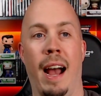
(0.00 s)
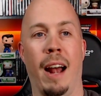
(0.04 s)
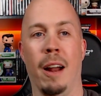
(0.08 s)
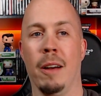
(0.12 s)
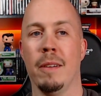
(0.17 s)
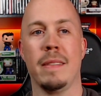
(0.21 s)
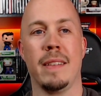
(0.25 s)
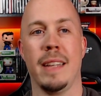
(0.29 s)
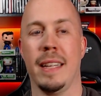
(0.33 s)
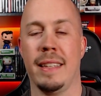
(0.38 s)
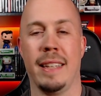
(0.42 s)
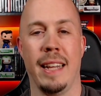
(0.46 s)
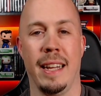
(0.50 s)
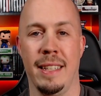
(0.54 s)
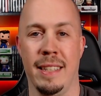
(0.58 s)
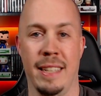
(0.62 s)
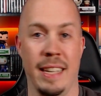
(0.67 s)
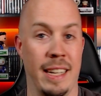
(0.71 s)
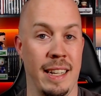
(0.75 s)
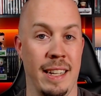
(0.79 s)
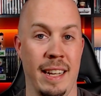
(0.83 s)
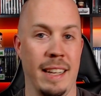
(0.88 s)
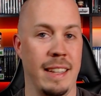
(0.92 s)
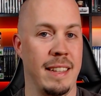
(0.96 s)
think they
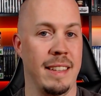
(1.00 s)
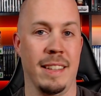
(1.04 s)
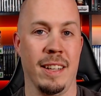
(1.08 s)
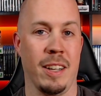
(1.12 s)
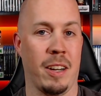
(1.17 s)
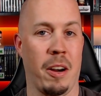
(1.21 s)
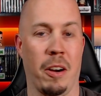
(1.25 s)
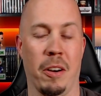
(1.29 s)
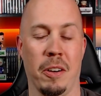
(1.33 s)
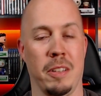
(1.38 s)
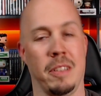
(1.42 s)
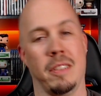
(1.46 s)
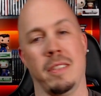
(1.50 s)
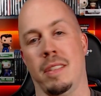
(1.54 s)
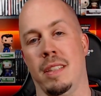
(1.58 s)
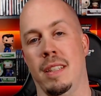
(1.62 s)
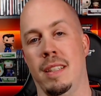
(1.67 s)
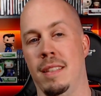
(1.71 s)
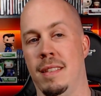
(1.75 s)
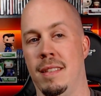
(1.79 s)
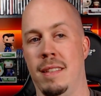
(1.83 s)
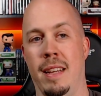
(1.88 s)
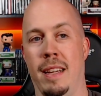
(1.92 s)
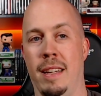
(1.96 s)
did the cardinal
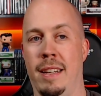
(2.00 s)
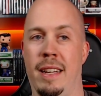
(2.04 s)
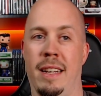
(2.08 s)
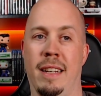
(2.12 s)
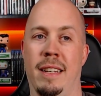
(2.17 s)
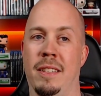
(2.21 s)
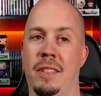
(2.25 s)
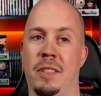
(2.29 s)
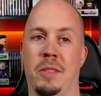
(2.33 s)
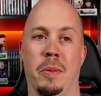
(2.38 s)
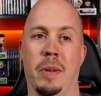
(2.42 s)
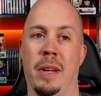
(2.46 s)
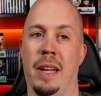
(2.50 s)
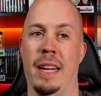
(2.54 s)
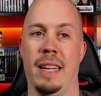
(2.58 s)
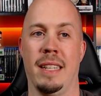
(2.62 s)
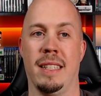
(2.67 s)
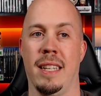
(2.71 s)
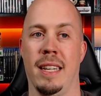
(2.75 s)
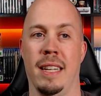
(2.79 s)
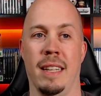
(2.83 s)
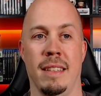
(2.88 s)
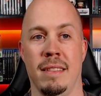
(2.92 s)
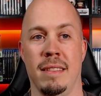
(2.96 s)
sins they did in
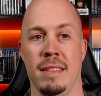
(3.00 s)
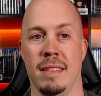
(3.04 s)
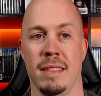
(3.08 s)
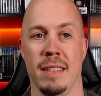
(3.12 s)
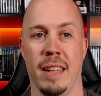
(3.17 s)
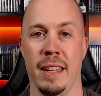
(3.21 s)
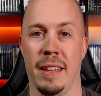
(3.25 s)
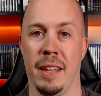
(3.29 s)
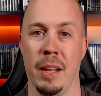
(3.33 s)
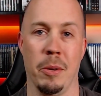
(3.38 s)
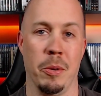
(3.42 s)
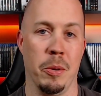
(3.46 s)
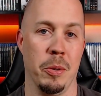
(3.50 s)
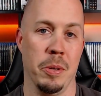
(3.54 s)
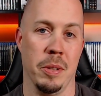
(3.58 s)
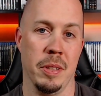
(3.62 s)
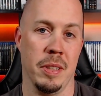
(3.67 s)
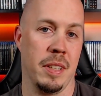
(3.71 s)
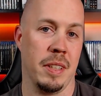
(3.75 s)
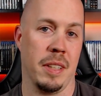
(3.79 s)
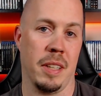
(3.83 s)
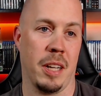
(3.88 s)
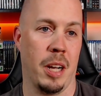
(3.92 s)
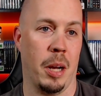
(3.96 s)
2018. Like, they
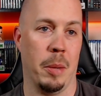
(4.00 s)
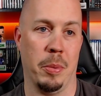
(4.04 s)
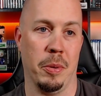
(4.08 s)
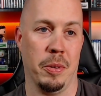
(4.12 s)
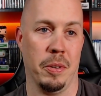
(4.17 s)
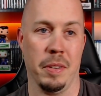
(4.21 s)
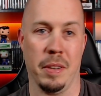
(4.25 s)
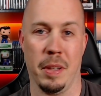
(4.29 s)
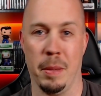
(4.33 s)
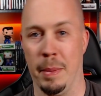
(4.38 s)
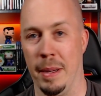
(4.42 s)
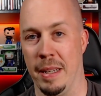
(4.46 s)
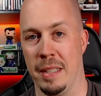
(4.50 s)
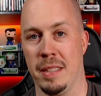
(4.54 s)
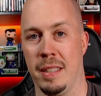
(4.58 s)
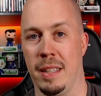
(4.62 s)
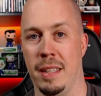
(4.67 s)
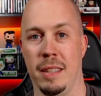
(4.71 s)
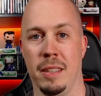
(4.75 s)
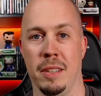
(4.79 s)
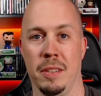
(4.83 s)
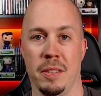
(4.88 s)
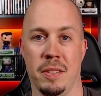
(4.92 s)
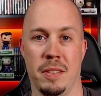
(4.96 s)
ruined a couple of the best
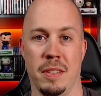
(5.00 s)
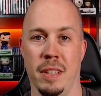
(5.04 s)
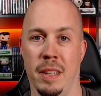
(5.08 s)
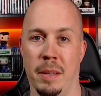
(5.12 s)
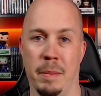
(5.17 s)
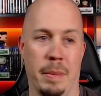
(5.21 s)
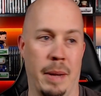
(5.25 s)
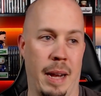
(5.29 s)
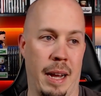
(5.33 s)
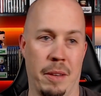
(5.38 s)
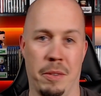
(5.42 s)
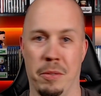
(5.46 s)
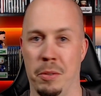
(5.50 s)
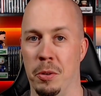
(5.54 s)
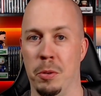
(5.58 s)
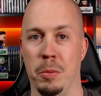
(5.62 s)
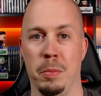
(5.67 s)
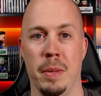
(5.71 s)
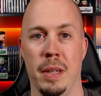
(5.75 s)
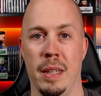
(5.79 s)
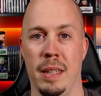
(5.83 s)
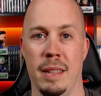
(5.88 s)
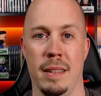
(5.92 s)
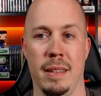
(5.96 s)
kills, the bathroom
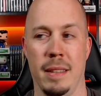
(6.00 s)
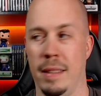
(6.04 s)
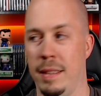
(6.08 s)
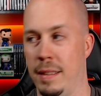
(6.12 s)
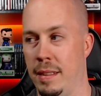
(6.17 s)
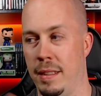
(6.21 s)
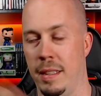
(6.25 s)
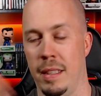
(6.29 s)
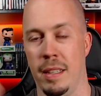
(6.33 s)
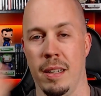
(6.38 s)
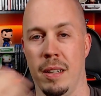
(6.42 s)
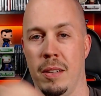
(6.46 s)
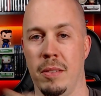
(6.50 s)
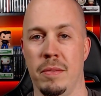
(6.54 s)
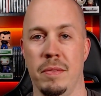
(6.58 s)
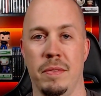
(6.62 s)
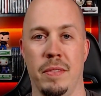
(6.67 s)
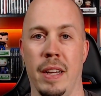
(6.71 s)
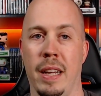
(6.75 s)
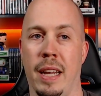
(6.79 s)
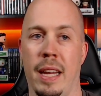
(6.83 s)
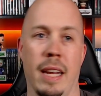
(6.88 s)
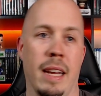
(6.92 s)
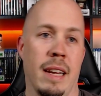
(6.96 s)
and, you know,
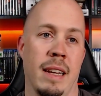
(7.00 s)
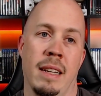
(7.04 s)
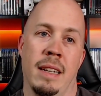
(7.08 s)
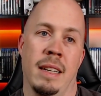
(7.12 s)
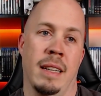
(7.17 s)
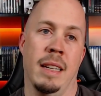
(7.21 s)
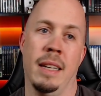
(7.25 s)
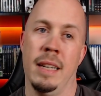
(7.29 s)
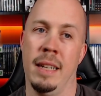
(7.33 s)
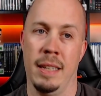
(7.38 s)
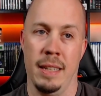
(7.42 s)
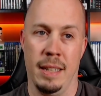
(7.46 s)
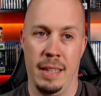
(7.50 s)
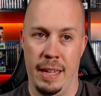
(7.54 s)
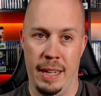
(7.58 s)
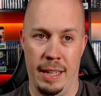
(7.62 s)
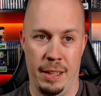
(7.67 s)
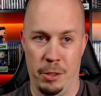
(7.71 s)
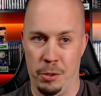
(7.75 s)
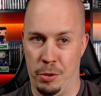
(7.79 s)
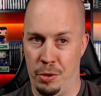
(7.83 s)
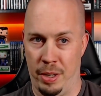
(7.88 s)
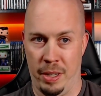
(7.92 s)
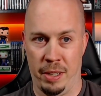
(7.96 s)
Vicky in
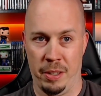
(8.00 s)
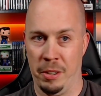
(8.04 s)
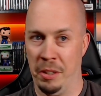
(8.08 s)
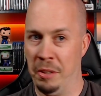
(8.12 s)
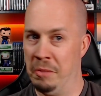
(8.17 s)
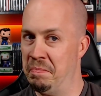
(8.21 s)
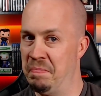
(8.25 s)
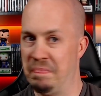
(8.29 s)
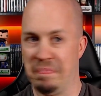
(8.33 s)
the trailer.